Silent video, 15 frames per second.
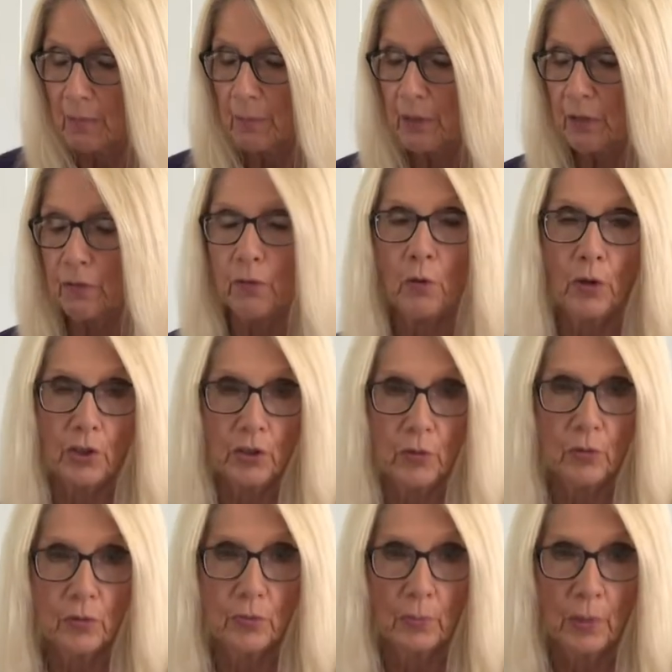before you
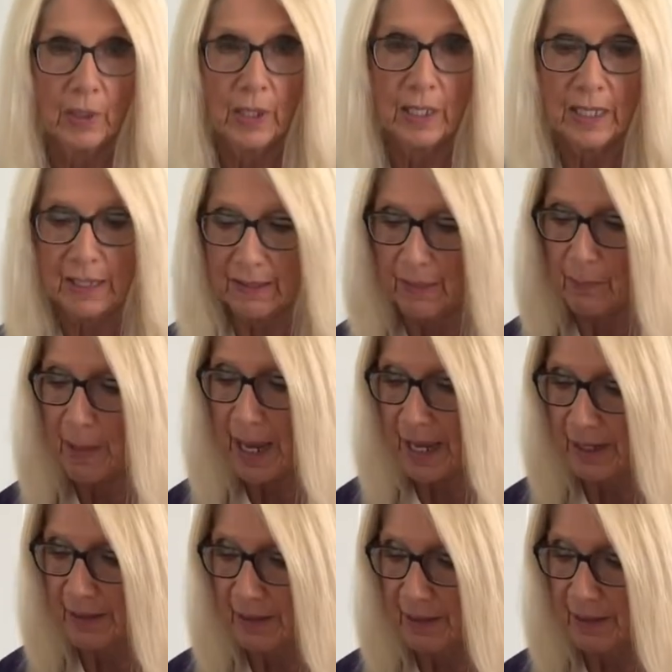put it in the bag.